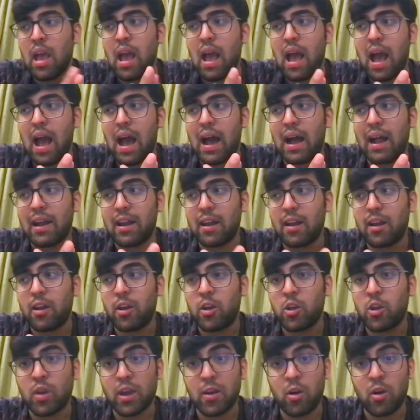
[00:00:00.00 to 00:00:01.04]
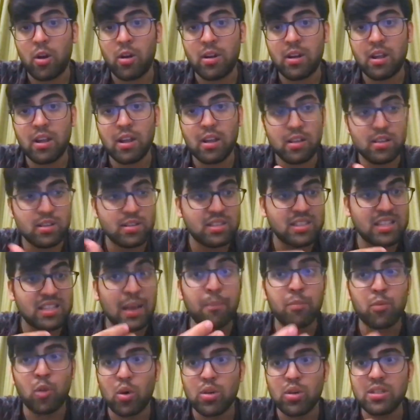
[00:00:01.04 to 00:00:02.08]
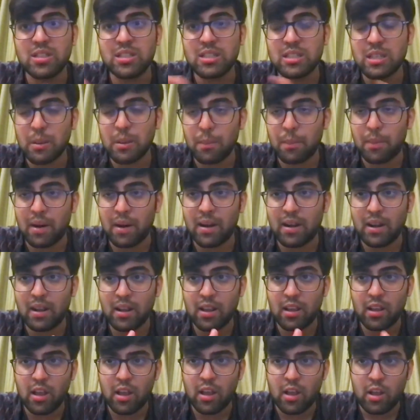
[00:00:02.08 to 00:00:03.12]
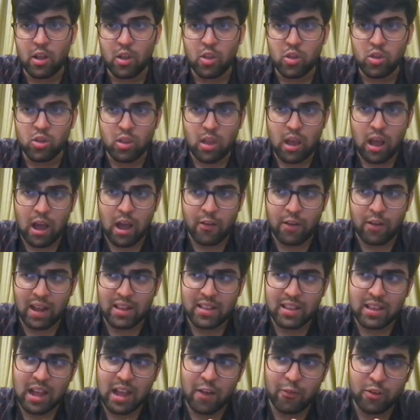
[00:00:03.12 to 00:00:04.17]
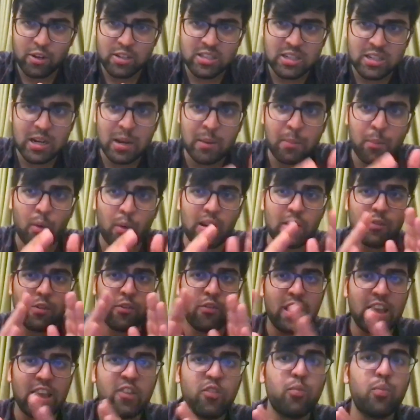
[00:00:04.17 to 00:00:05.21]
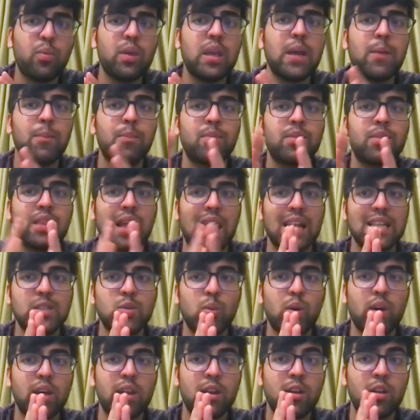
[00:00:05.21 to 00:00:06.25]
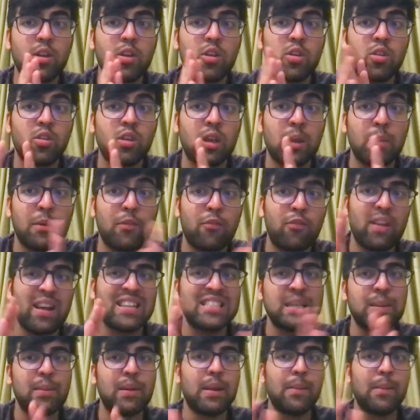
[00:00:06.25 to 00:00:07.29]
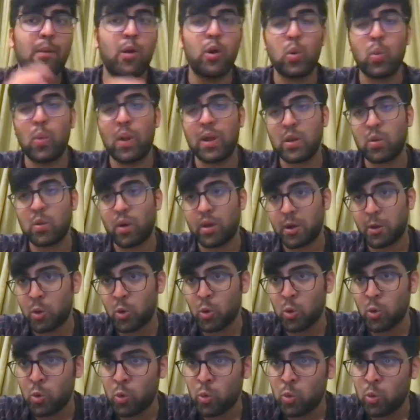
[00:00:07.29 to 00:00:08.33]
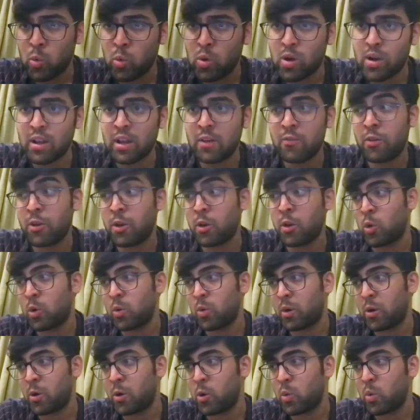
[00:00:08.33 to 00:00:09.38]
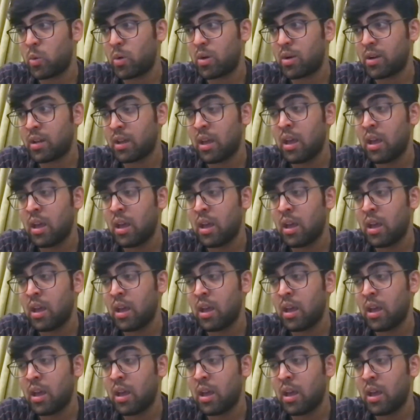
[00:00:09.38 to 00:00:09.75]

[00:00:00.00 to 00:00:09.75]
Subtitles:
and you cannot skip those. But I think after a certain point, after 5 p.m., that's where you can be flexible about when you want to do work and when you don't want to do work.